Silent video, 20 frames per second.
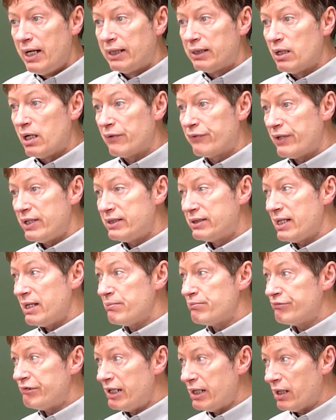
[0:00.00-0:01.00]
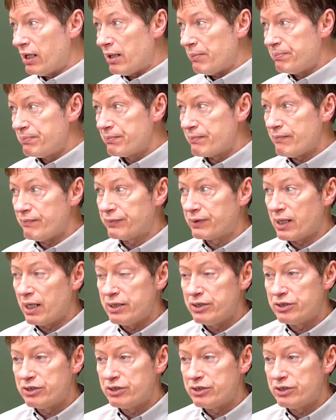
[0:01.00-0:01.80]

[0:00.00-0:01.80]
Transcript: Now, if I say bring up,